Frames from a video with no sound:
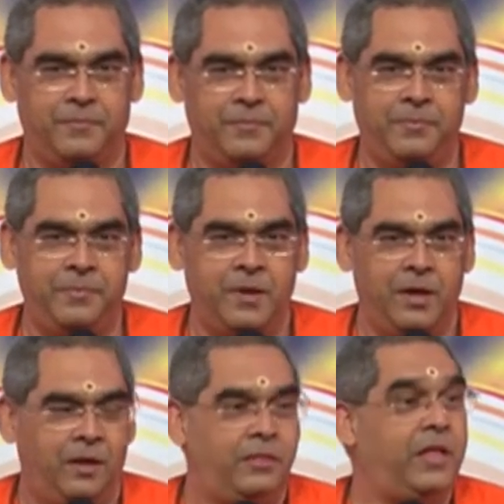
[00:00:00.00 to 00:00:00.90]

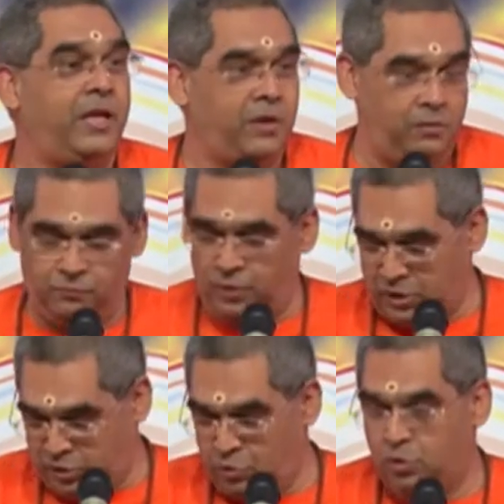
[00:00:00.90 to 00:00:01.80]
Then
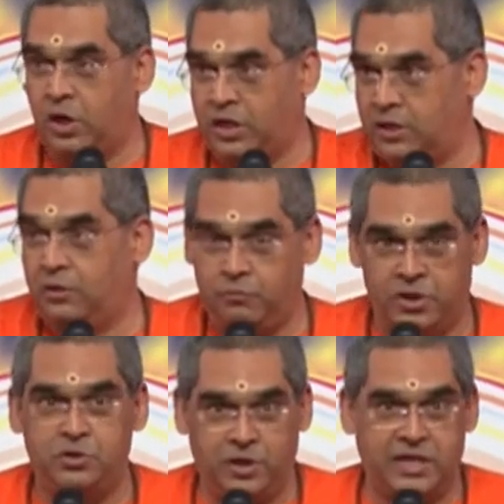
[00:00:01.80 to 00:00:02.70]
once you know and
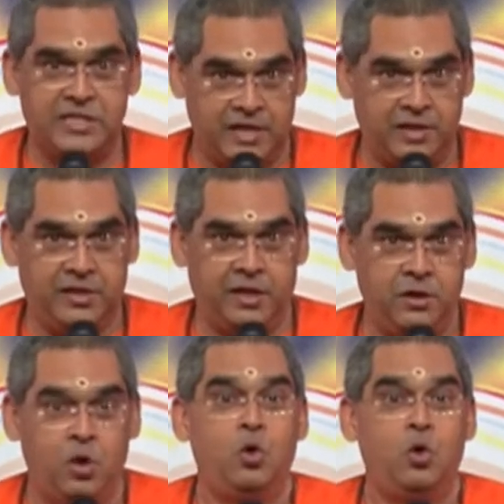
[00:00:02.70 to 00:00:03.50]
once you understand that,